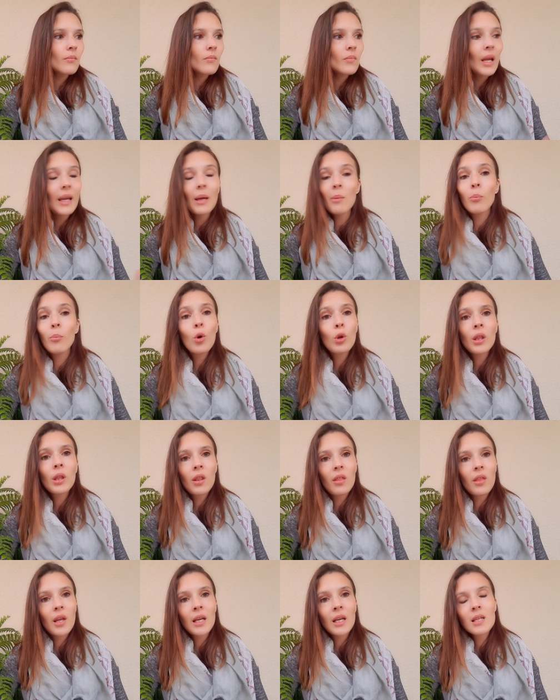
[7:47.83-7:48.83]
important
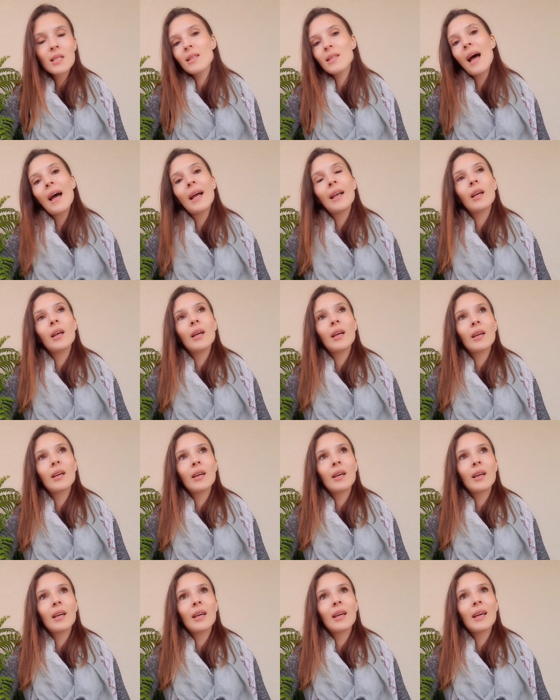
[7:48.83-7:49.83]
things that
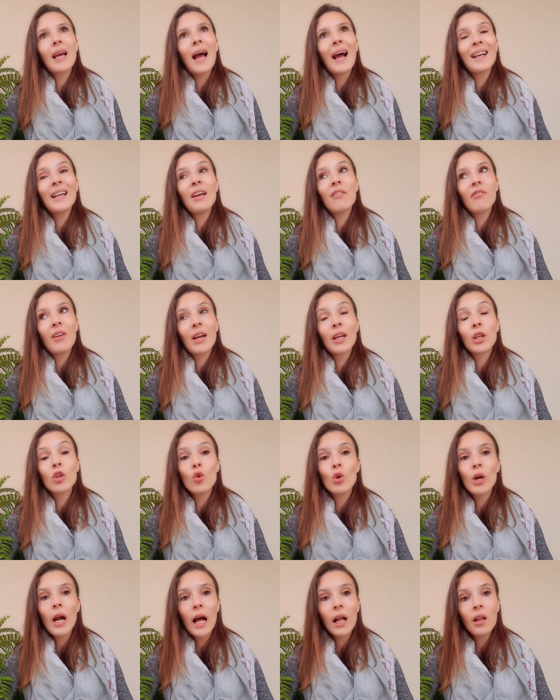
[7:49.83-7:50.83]
can affect
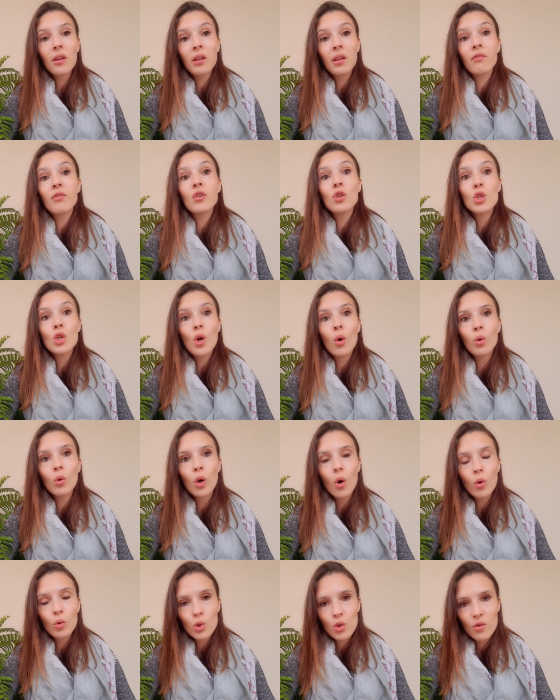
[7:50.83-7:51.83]
your health if you don't
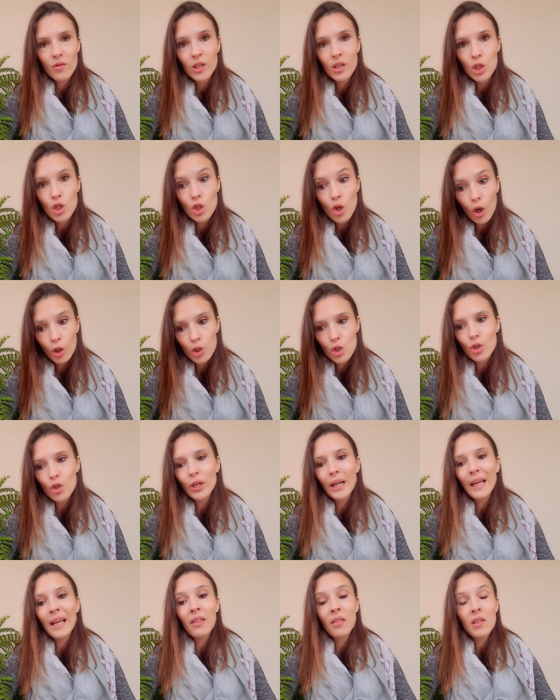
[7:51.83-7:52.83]
go to the doctor
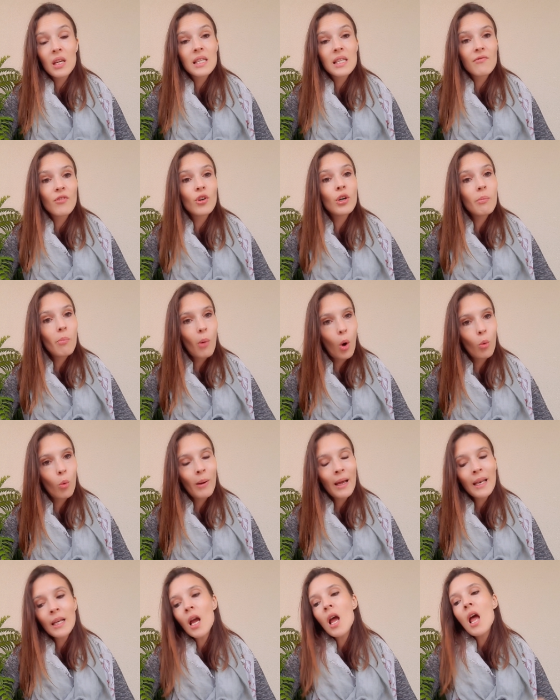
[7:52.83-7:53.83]
in this very
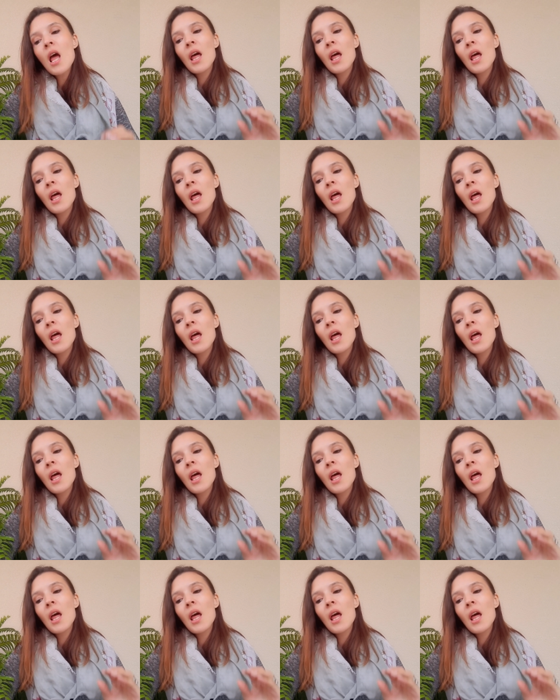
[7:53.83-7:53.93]
moment.